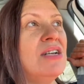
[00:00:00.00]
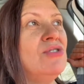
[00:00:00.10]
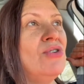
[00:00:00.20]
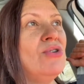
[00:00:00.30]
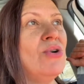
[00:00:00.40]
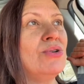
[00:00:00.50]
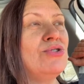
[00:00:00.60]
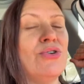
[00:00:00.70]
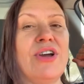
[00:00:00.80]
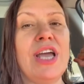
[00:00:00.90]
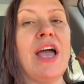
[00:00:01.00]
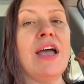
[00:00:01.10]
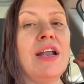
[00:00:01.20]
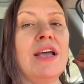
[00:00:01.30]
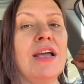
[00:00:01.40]
I don't know the whole story
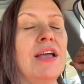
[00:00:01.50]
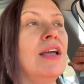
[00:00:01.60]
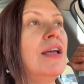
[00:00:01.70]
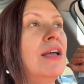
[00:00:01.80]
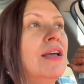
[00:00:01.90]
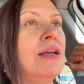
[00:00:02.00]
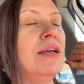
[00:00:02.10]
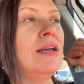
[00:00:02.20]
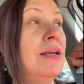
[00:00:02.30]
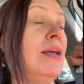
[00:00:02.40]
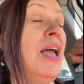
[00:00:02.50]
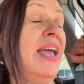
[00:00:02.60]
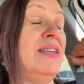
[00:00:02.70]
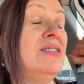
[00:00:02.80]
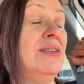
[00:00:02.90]
yet.
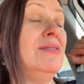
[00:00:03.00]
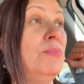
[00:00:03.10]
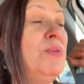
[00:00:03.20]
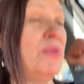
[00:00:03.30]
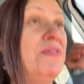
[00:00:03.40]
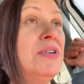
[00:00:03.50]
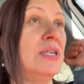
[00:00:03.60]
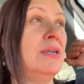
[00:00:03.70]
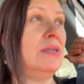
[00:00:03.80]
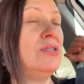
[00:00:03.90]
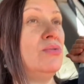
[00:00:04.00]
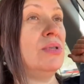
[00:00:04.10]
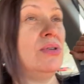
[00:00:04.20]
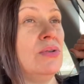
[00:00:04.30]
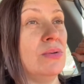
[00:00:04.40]
And to be perfectly honest
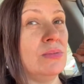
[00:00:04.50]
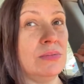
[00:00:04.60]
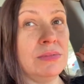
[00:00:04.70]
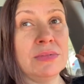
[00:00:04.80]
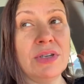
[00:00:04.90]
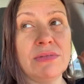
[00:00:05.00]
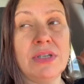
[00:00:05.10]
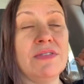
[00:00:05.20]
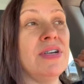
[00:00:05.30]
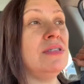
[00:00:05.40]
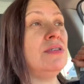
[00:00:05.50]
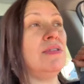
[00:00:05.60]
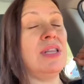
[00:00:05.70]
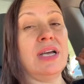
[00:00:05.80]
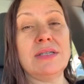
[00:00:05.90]
with you, given the events
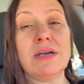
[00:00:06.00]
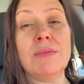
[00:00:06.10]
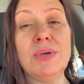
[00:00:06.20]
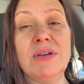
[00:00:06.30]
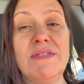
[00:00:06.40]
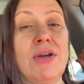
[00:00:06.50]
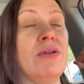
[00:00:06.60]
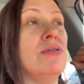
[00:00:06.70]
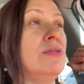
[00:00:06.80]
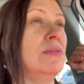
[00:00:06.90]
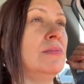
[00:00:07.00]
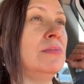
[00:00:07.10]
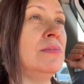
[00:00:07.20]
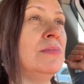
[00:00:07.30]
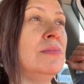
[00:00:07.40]
of the last couple of years,
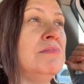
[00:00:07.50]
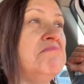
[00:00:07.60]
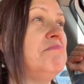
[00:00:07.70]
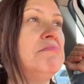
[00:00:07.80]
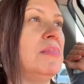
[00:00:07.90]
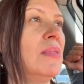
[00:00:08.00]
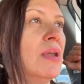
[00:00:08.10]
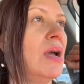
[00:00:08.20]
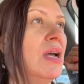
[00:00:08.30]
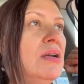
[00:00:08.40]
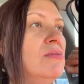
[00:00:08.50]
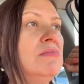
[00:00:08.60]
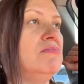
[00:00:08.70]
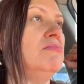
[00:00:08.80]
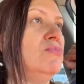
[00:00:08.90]
I
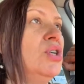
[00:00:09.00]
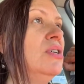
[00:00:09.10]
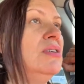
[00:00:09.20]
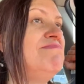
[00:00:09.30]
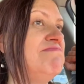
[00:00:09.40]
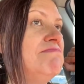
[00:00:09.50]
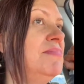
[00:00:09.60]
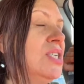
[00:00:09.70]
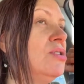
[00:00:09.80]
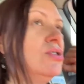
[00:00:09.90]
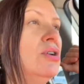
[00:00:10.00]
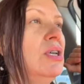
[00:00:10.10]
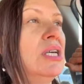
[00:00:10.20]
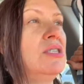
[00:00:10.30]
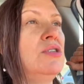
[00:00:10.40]
don't really
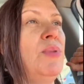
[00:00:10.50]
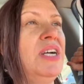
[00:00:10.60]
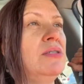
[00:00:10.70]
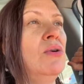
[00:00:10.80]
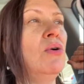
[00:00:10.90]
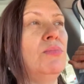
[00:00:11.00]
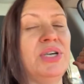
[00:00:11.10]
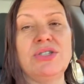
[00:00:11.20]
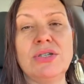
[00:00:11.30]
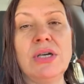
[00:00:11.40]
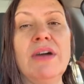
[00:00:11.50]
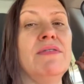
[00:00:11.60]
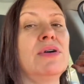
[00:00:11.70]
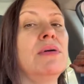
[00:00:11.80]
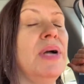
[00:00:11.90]
necessarily expect the whole picture to
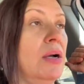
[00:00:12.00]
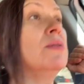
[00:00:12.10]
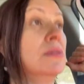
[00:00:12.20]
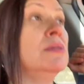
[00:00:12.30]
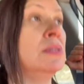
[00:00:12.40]
ever come out.